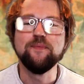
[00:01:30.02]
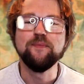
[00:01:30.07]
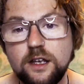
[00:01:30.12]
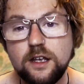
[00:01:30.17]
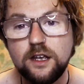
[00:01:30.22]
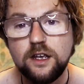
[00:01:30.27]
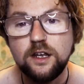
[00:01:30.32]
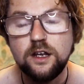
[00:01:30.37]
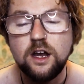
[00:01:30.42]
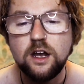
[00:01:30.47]

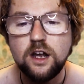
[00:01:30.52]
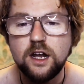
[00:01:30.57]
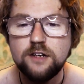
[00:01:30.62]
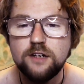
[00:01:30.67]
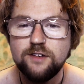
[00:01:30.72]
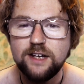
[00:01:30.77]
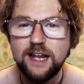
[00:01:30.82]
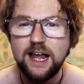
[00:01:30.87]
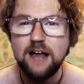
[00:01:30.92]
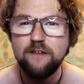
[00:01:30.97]
You're not going to
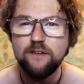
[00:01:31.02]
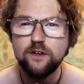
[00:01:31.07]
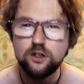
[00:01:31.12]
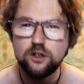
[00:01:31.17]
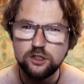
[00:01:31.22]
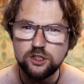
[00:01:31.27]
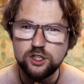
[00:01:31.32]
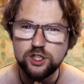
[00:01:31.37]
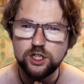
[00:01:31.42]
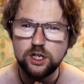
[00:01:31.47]
be able to have a
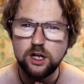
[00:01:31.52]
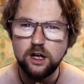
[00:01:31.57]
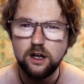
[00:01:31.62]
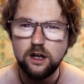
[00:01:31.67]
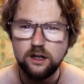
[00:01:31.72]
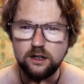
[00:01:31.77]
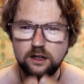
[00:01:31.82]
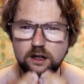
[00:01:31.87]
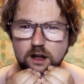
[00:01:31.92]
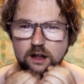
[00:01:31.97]
gunshot
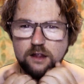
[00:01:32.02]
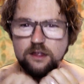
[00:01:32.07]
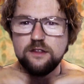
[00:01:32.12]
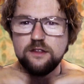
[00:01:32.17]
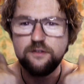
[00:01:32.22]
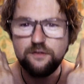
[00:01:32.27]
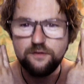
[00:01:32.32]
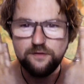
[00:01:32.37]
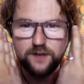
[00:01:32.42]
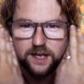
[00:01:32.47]
on the
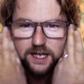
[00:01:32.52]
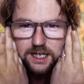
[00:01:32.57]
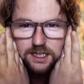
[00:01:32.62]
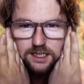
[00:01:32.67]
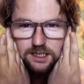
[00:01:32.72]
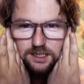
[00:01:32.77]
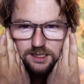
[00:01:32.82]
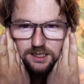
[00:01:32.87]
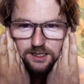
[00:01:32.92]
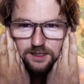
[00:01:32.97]

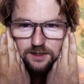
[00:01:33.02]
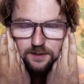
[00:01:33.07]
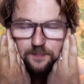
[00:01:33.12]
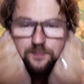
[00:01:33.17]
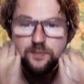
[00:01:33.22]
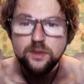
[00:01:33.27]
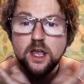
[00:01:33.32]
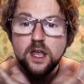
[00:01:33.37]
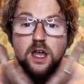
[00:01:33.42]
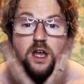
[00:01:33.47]
face.
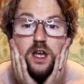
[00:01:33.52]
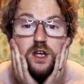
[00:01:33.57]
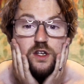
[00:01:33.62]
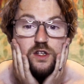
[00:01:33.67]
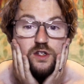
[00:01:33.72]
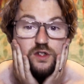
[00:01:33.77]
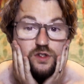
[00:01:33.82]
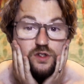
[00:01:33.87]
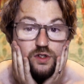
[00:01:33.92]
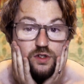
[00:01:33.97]

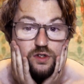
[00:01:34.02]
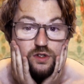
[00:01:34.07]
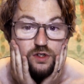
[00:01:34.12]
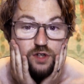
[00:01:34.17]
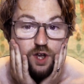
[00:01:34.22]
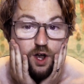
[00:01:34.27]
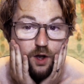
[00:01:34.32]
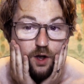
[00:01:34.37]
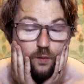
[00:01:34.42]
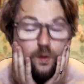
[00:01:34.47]

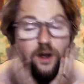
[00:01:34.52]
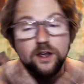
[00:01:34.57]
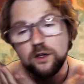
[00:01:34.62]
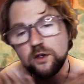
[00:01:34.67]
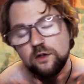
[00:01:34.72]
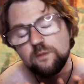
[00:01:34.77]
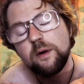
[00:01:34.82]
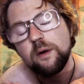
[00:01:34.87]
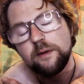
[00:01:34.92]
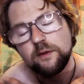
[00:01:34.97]
So, well, you
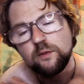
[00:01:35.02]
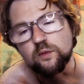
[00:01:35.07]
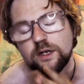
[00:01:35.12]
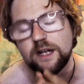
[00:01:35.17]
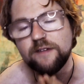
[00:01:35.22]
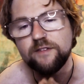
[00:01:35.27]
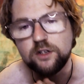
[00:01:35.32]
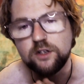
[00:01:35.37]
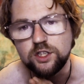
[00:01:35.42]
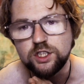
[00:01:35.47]
probably would
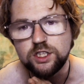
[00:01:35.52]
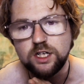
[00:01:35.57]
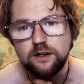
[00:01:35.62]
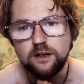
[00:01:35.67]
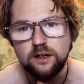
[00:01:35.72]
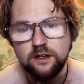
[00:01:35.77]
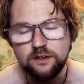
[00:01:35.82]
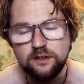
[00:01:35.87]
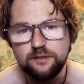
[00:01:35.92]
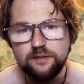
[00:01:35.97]
have a gunshot
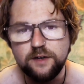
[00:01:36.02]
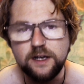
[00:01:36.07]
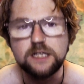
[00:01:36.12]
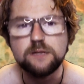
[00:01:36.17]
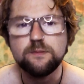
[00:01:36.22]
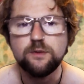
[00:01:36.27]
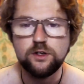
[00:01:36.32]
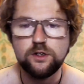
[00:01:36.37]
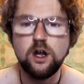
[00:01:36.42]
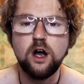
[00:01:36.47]
on the face,
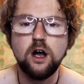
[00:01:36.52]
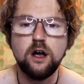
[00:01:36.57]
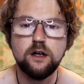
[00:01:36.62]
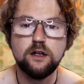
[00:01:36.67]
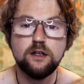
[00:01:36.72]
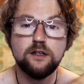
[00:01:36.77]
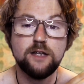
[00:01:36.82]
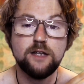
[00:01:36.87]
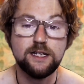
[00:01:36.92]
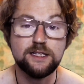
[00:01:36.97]
but not
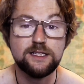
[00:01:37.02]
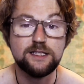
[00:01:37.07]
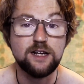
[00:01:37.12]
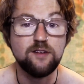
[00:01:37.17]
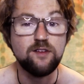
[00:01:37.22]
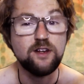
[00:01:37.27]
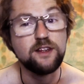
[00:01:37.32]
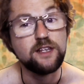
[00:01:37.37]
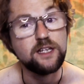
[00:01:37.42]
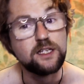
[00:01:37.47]

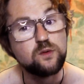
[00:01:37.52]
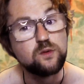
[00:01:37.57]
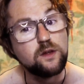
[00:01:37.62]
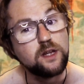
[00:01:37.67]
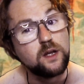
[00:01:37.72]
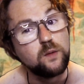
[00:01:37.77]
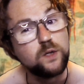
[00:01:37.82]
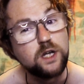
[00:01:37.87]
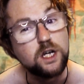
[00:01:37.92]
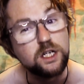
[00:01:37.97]
necessarily this one
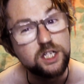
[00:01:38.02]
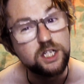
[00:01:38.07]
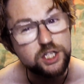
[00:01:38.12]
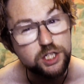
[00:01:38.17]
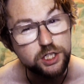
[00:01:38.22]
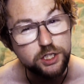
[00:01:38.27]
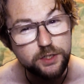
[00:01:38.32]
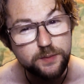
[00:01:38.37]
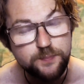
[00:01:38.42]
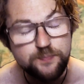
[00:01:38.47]
that we're going to
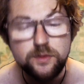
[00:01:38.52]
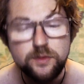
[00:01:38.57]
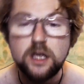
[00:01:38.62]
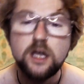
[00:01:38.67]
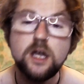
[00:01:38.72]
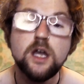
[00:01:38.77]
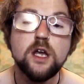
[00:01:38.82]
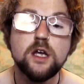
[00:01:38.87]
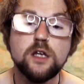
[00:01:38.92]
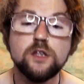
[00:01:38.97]
do.
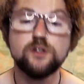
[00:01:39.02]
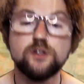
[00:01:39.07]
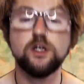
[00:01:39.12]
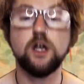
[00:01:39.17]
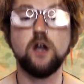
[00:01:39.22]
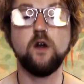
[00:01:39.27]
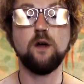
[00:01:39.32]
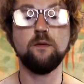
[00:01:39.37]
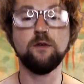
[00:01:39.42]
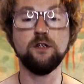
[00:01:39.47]

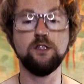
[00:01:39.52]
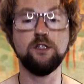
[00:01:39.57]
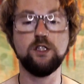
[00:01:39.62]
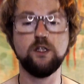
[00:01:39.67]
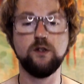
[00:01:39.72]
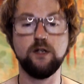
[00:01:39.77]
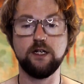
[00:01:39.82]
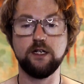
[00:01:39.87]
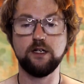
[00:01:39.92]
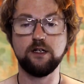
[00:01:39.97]
So I'm going to do
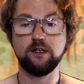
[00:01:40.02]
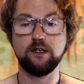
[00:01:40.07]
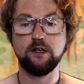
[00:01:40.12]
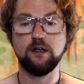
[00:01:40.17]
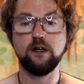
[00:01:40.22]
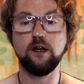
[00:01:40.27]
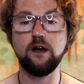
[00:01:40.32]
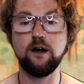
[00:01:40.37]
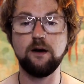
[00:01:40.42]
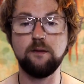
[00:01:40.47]
it
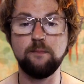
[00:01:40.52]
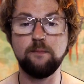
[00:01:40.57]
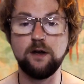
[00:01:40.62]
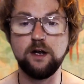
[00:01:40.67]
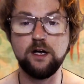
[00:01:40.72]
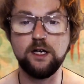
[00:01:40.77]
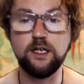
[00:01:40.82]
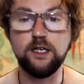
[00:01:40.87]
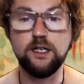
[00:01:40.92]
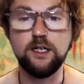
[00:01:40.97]
on
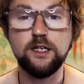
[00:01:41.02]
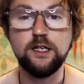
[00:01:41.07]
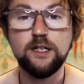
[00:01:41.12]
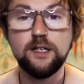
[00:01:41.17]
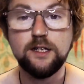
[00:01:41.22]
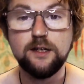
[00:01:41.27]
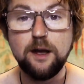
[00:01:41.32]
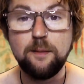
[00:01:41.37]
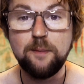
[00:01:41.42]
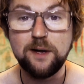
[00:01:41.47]
my
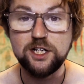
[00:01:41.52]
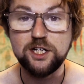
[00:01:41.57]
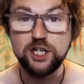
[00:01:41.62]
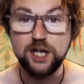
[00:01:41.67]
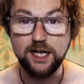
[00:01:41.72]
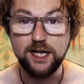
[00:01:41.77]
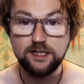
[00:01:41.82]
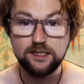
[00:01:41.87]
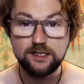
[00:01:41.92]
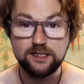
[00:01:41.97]

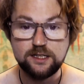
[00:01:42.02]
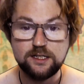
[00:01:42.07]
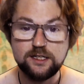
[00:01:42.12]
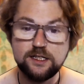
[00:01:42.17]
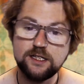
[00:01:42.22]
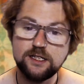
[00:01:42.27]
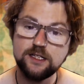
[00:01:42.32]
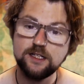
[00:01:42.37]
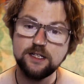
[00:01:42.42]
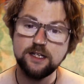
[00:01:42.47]

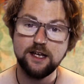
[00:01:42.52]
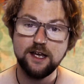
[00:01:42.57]
chest.